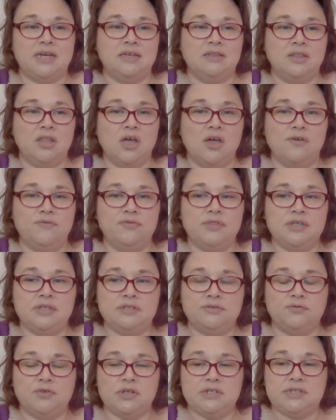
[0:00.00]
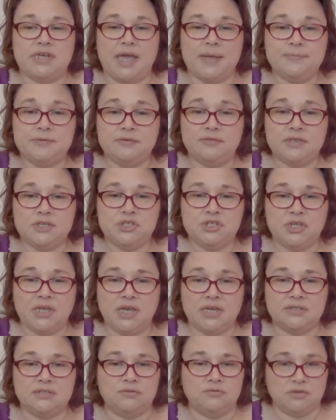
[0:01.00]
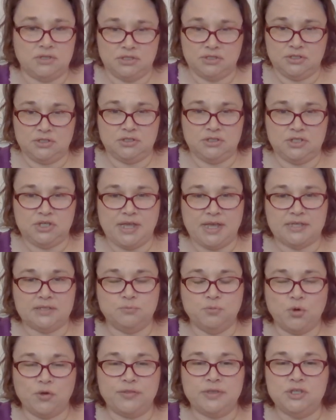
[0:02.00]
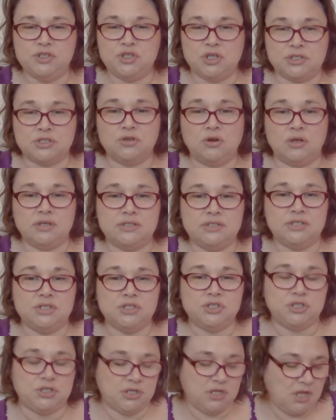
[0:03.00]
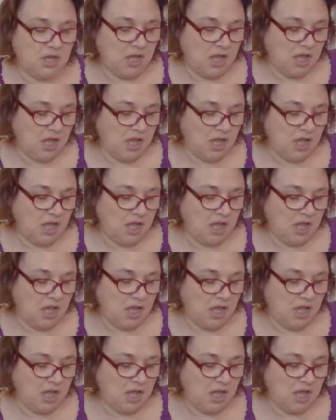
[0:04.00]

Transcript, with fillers: I love the different types of things she has. and she has more than just cross stitch.